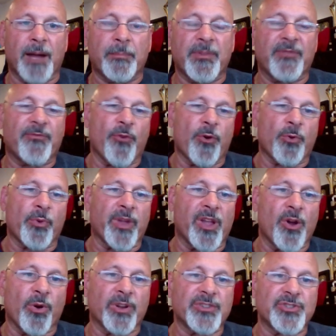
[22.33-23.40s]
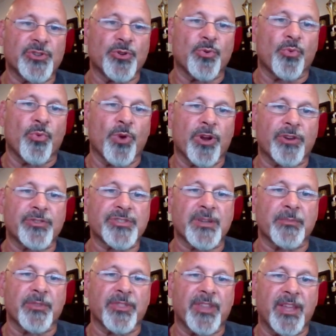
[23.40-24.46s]
before we go into what are
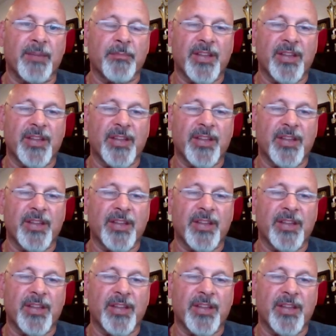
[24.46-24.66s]
some of the